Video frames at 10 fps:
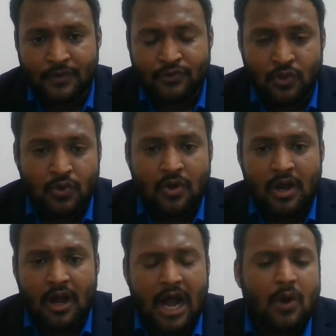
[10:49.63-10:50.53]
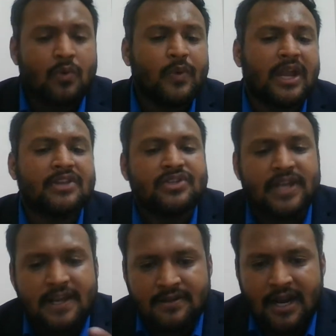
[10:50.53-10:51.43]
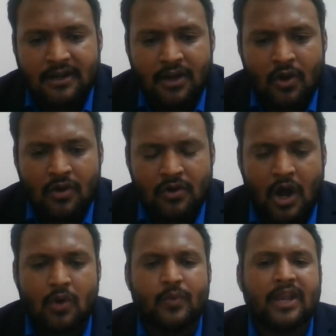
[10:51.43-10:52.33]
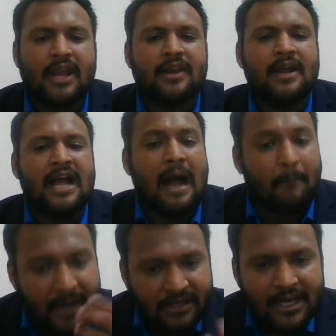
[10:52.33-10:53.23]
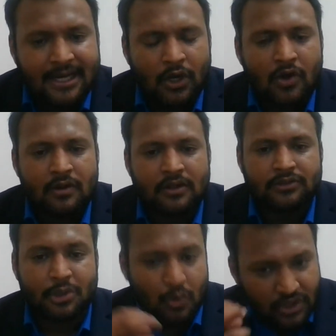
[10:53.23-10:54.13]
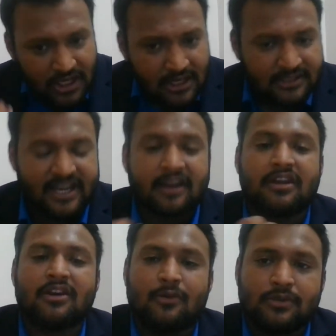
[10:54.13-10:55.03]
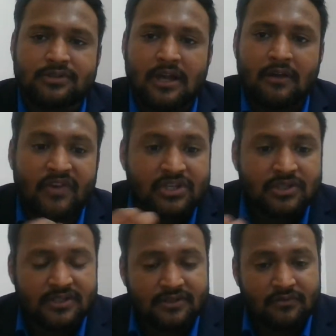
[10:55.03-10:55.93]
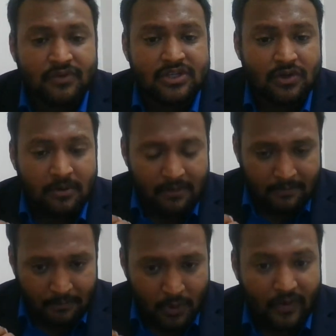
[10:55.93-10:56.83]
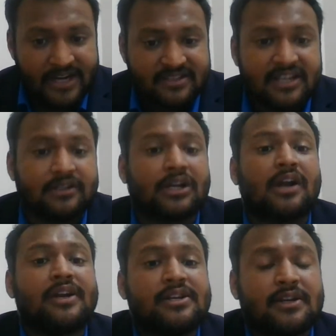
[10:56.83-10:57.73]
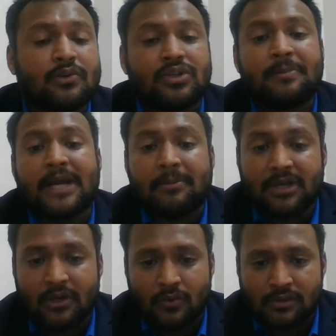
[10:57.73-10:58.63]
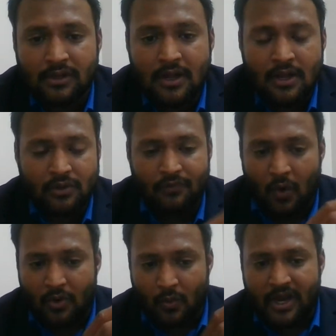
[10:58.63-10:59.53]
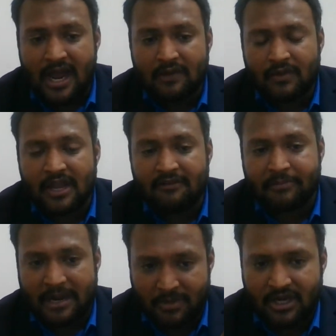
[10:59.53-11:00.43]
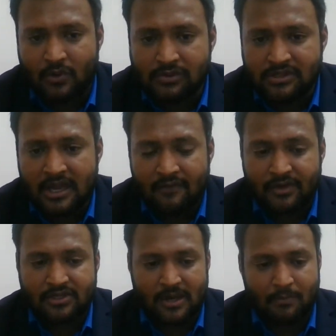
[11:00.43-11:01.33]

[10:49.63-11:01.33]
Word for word: So how we can change that law, how we can amend that law through the secondary rules, which, which provides the recognition to the primary rule. So on one hand, we have primary rules, which